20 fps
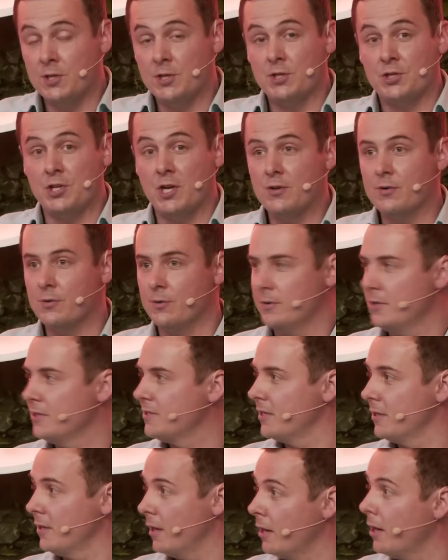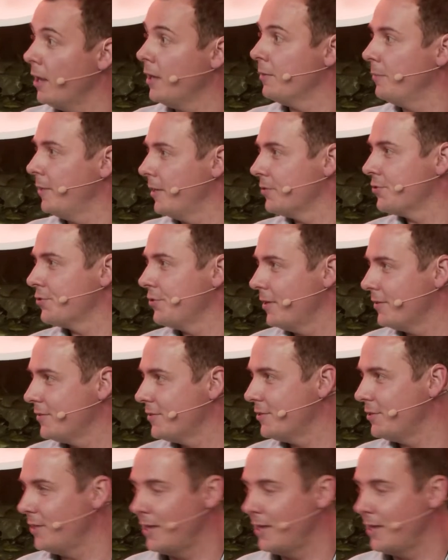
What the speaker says: in general is a lot about trust.